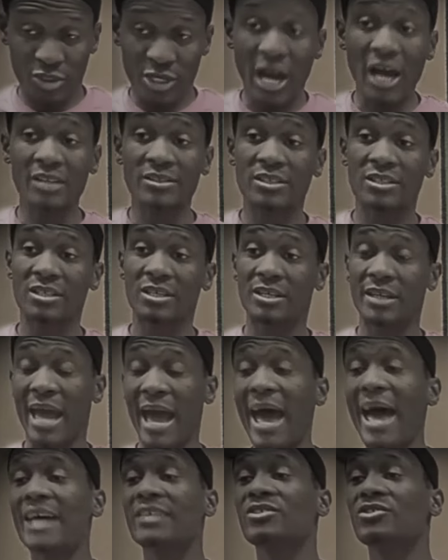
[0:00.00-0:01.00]
Johnson
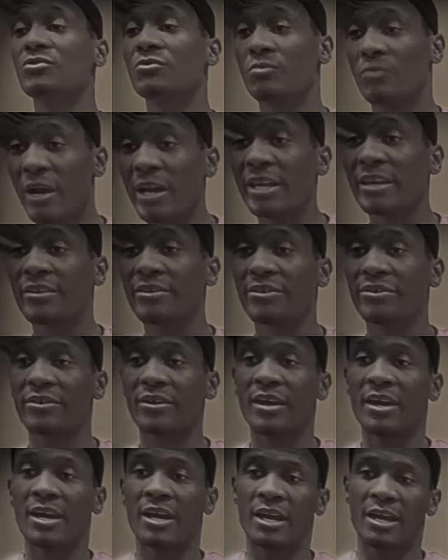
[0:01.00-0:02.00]
asked Rafe
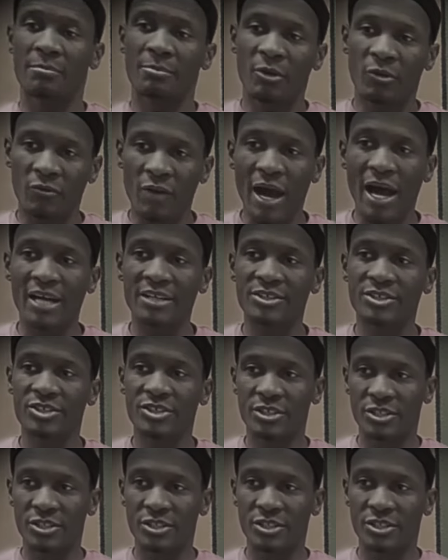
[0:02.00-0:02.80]
and Mirage